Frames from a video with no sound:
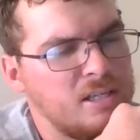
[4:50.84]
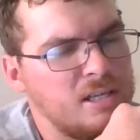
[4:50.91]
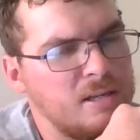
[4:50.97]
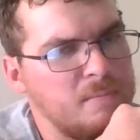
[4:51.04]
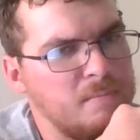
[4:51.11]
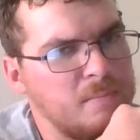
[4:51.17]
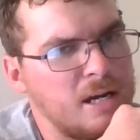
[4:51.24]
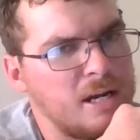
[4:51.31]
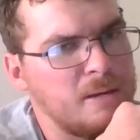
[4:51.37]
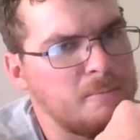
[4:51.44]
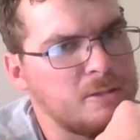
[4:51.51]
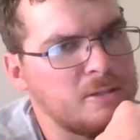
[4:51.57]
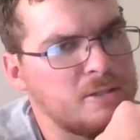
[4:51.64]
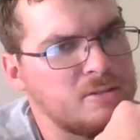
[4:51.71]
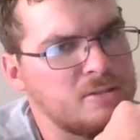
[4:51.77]
in my
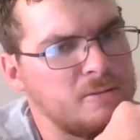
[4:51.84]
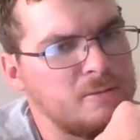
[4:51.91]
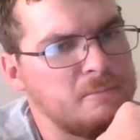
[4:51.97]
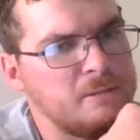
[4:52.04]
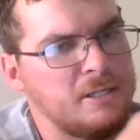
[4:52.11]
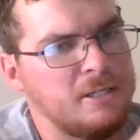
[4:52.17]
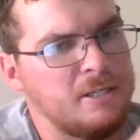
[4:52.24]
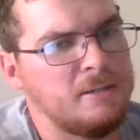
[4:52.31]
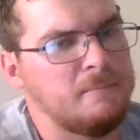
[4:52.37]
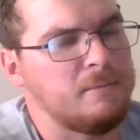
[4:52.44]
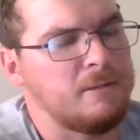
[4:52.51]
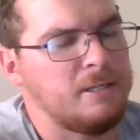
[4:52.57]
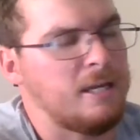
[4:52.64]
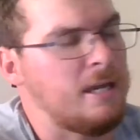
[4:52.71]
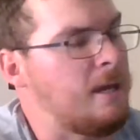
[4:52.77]
personal opinion.
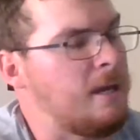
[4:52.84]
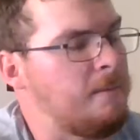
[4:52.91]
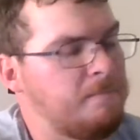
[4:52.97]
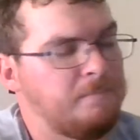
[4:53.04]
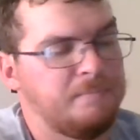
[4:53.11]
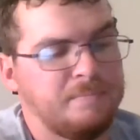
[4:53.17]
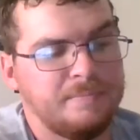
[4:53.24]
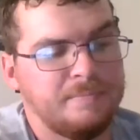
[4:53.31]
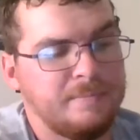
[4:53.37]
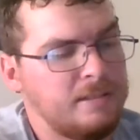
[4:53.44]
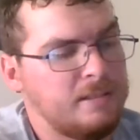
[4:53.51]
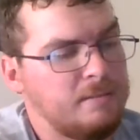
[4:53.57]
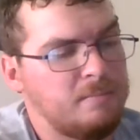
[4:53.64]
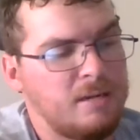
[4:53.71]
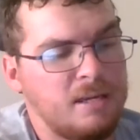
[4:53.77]
But hey,
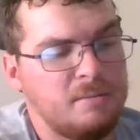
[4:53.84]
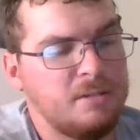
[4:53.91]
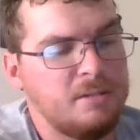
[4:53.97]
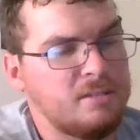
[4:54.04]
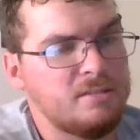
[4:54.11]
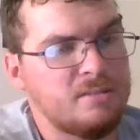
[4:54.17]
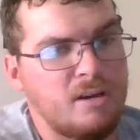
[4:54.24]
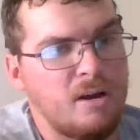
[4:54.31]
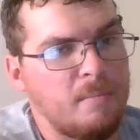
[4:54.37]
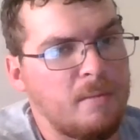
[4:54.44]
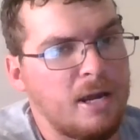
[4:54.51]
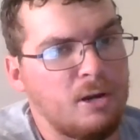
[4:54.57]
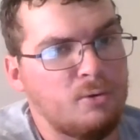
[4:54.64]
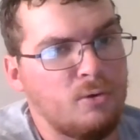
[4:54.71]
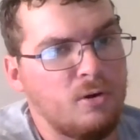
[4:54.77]
maybe the song
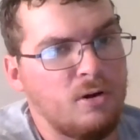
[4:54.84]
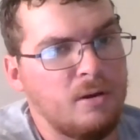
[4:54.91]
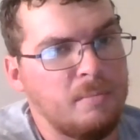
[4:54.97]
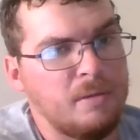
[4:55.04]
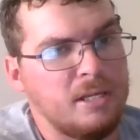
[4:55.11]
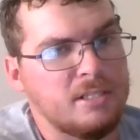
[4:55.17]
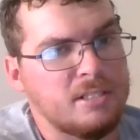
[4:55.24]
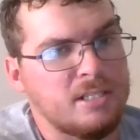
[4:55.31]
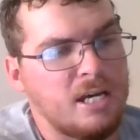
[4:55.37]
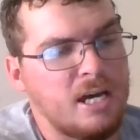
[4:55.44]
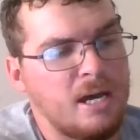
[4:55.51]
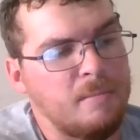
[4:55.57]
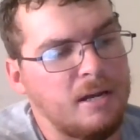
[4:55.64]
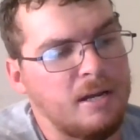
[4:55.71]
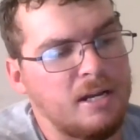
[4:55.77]
might grow on me in
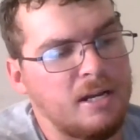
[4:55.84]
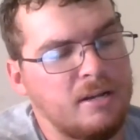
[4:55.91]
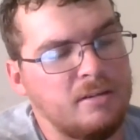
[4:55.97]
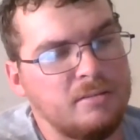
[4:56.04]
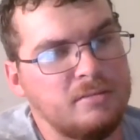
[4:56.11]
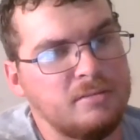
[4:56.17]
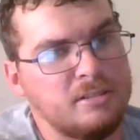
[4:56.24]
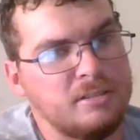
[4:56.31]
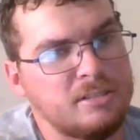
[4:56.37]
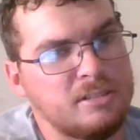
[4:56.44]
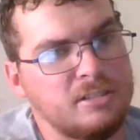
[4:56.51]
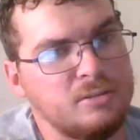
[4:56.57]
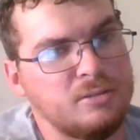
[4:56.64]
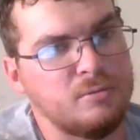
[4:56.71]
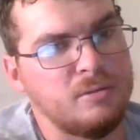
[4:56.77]
time. I gotta
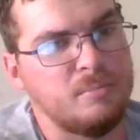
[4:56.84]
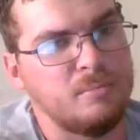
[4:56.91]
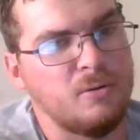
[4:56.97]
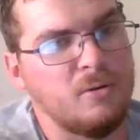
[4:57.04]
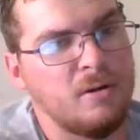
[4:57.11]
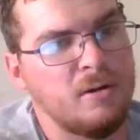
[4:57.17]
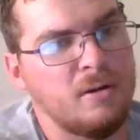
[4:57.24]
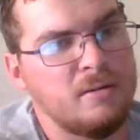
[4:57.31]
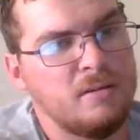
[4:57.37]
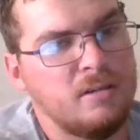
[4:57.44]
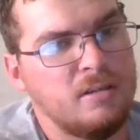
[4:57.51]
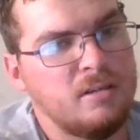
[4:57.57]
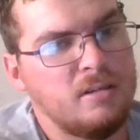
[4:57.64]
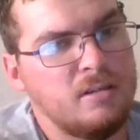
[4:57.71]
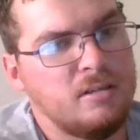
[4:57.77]
listen to it more.
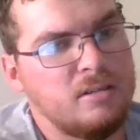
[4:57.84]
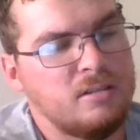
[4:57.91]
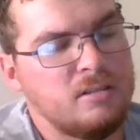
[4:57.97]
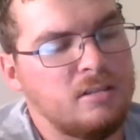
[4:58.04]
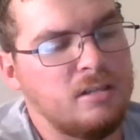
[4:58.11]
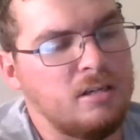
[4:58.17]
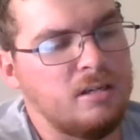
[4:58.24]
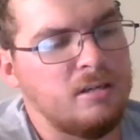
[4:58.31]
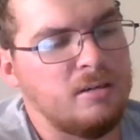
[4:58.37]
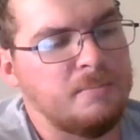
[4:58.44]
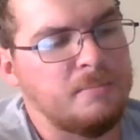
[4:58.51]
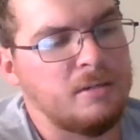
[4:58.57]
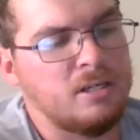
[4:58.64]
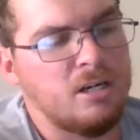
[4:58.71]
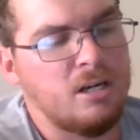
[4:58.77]

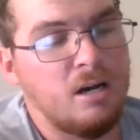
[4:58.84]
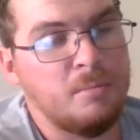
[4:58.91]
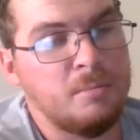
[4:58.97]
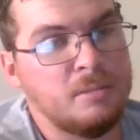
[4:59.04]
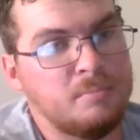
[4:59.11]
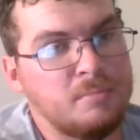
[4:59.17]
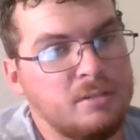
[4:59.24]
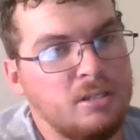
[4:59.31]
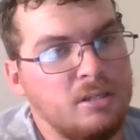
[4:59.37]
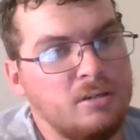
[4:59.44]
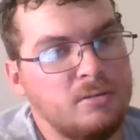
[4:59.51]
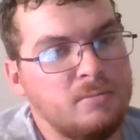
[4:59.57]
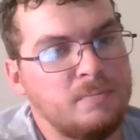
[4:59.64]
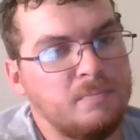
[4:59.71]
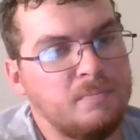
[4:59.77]
Comment
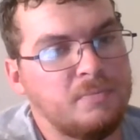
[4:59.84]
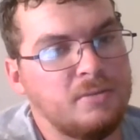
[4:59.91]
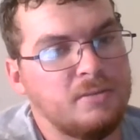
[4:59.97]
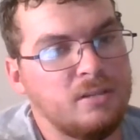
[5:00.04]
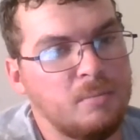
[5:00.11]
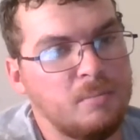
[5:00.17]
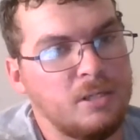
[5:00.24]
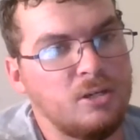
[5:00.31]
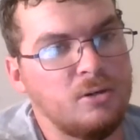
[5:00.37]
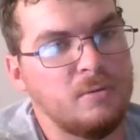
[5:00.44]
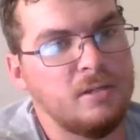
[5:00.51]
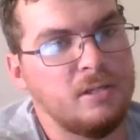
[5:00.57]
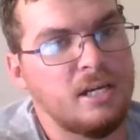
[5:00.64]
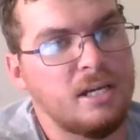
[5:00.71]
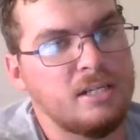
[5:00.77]
below. Let me know what you
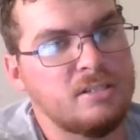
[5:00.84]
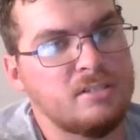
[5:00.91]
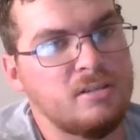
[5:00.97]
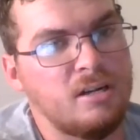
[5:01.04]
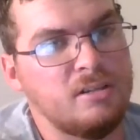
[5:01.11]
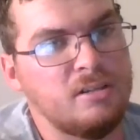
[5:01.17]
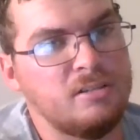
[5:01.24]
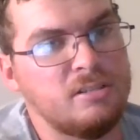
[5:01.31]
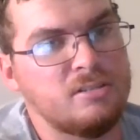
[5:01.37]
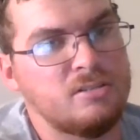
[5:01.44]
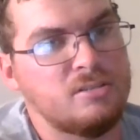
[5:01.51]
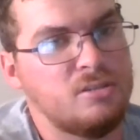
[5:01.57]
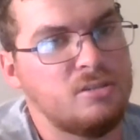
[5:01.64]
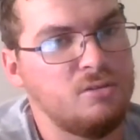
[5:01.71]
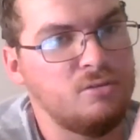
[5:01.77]
thought of this
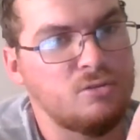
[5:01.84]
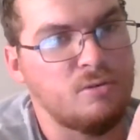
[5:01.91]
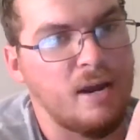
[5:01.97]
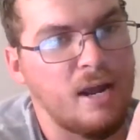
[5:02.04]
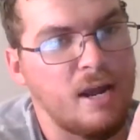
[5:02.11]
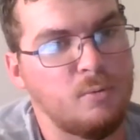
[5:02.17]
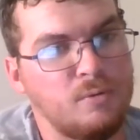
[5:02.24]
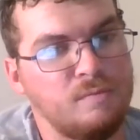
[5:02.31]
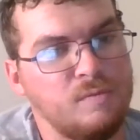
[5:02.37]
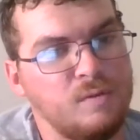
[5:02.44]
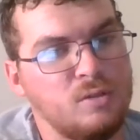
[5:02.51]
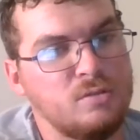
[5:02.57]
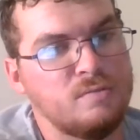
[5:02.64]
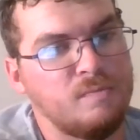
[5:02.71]
two-track reviews